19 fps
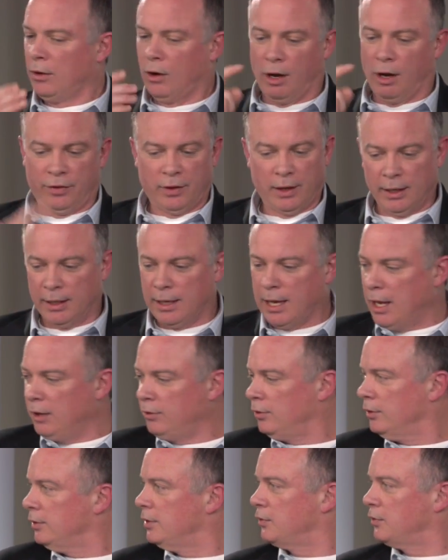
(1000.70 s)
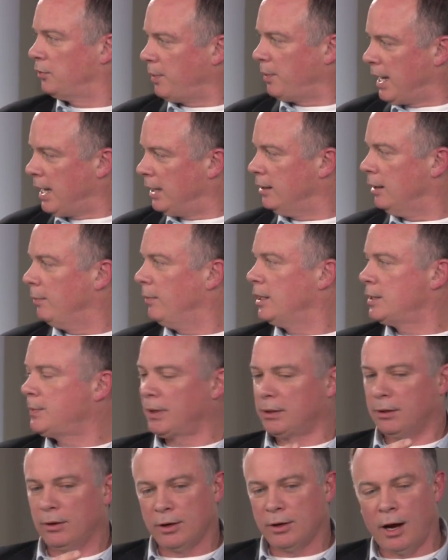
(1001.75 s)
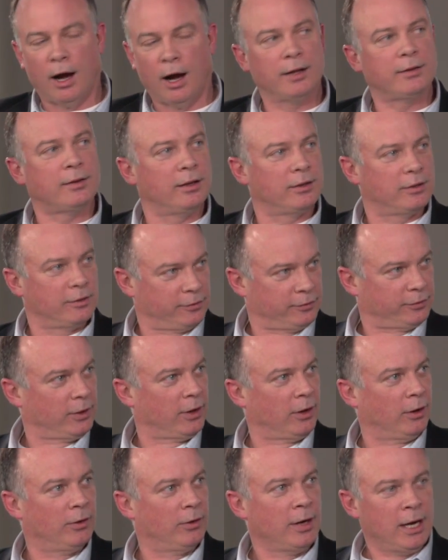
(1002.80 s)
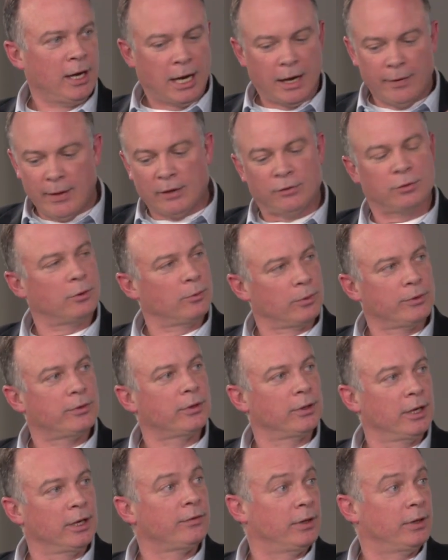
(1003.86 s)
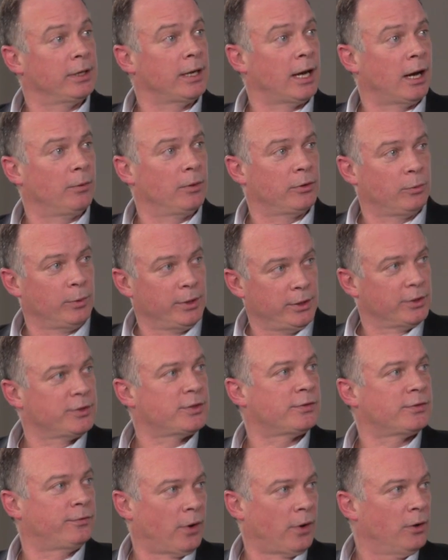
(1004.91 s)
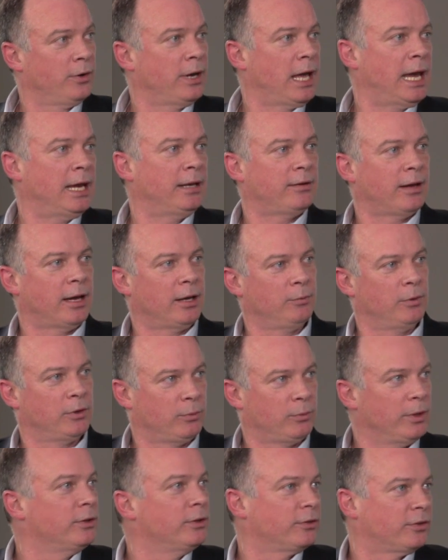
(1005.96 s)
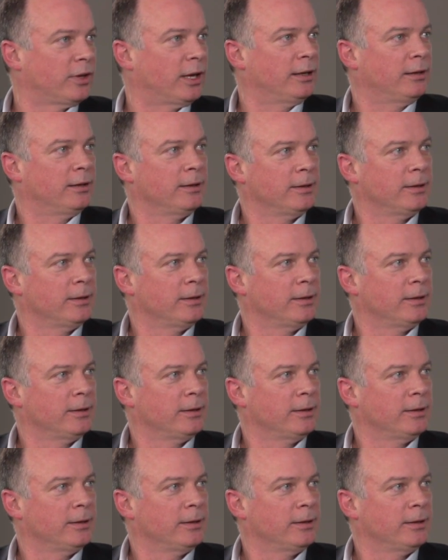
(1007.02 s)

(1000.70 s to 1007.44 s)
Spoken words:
authentication to span them. They expect their content to flow. Right. And that's what we're delivering now with Windows Phone 8 and with Windows 8.